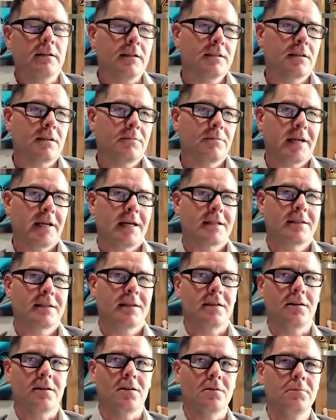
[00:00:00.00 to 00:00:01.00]
Let's unpack
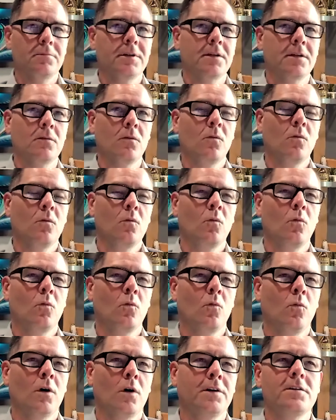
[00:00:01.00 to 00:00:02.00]
that a little bit
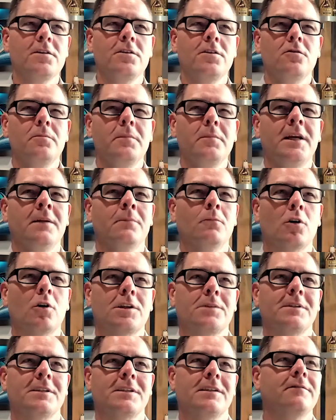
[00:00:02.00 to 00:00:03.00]
what do you mean more
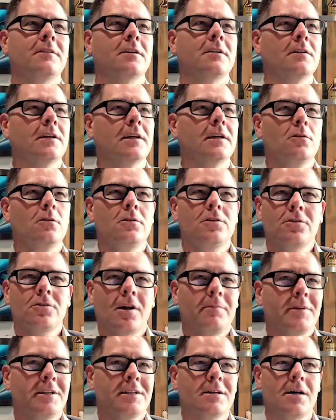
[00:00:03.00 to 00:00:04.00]
specifically who should
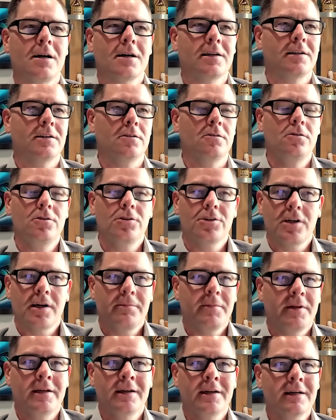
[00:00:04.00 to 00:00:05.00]
i be talking to who should i
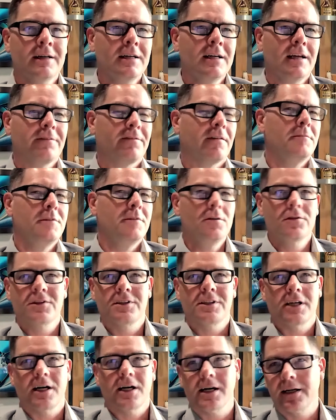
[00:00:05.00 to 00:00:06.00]
be if i'm used
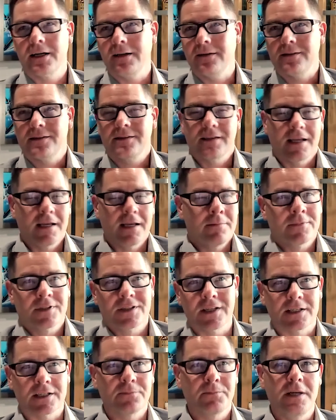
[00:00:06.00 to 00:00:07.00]
to talking to the same
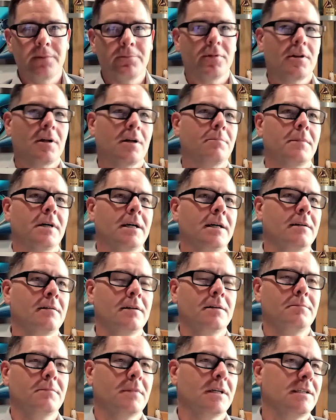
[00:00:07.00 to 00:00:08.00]
six people on my
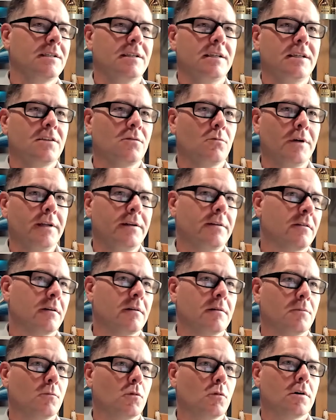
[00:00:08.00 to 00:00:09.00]
in my c suite or
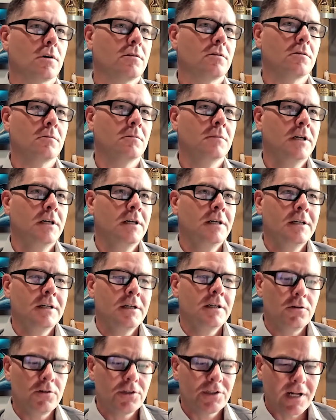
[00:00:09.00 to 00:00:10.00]
in the boardroom
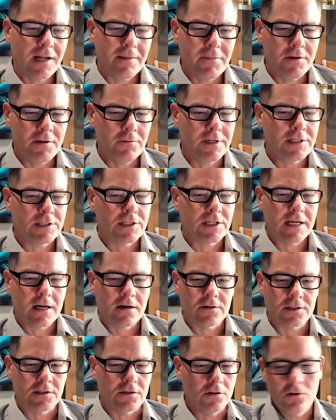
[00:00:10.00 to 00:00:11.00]
who should i be reaching
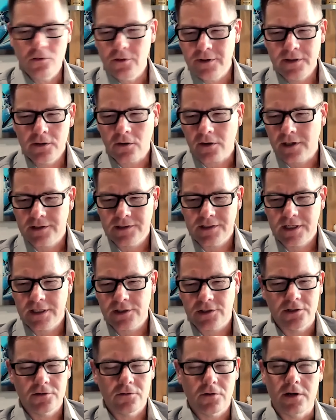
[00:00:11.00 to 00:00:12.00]
out to who in the
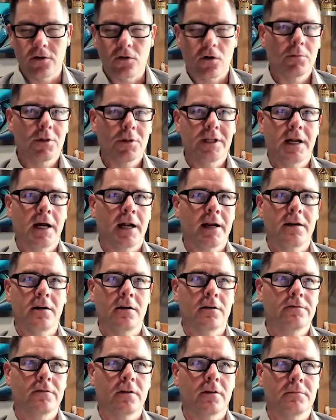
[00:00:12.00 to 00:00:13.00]
organization do i normally not
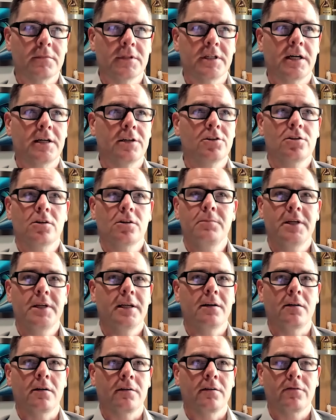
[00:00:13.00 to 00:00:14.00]
hear from that i should be
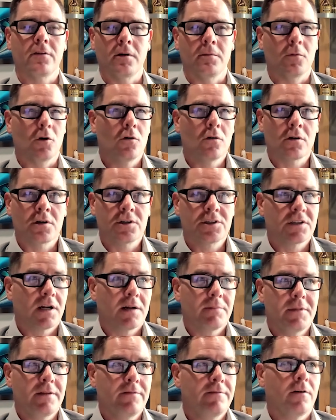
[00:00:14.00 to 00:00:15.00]
hearing from or should
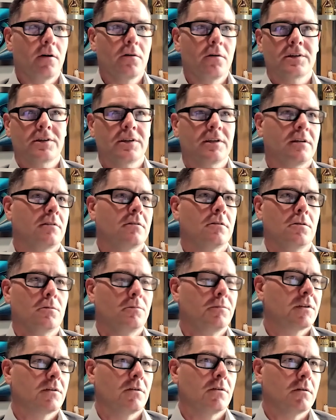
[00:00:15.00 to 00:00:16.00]
i be focusing
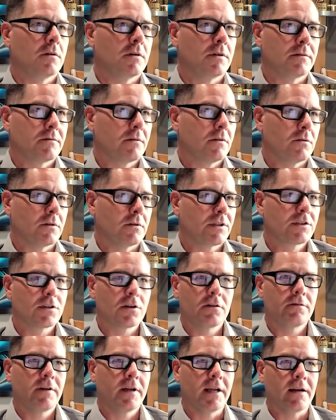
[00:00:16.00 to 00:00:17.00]
groups or or
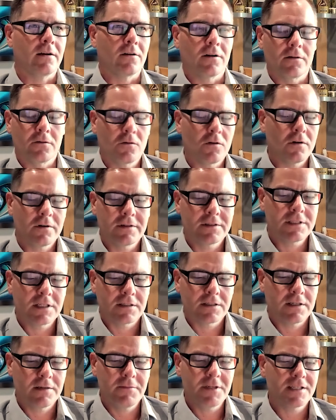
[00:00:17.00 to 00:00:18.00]
surveying or
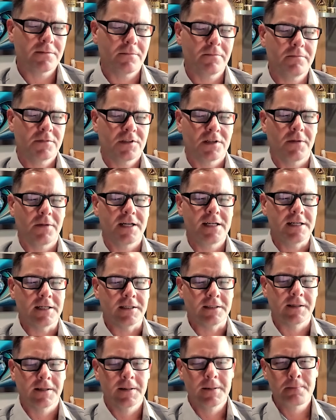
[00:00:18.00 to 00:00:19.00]
t- give me some some
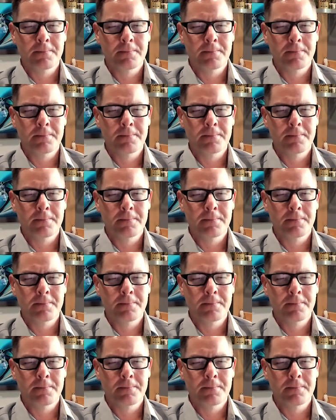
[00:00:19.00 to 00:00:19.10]
ideas